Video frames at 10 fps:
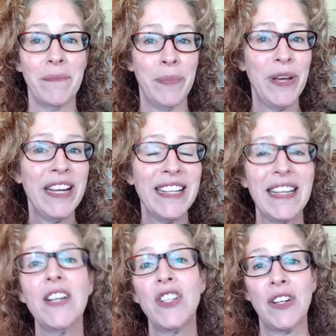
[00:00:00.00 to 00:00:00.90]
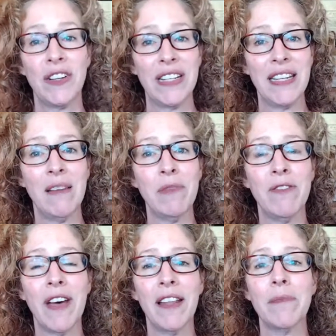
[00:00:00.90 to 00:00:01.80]
putting attention on team
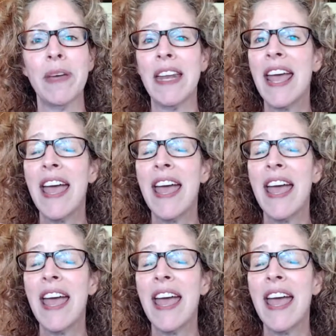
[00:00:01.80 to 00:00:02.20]
development,